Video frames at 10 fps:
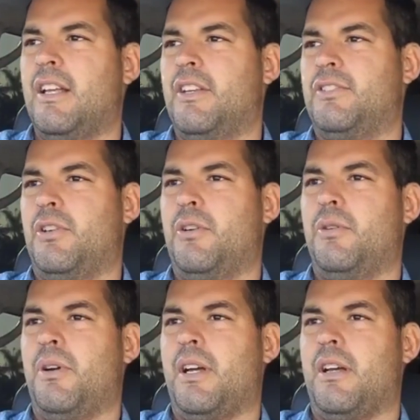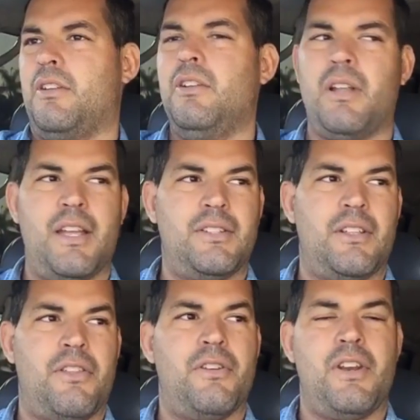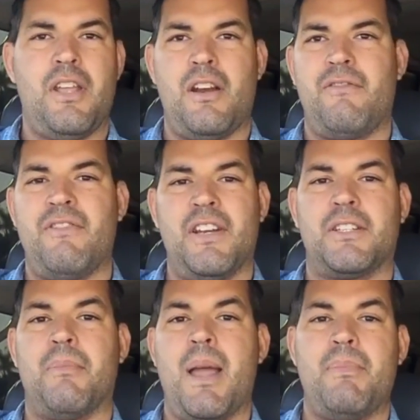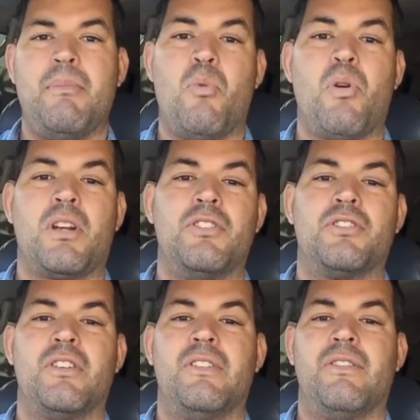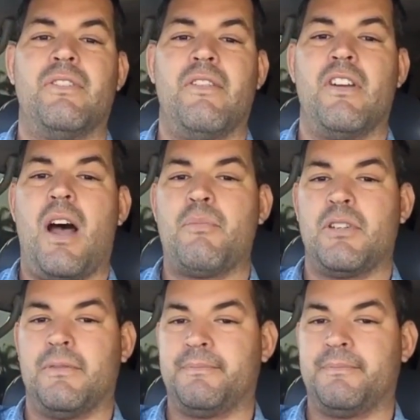So utilizing a 30-year fix might be more conservative of an option.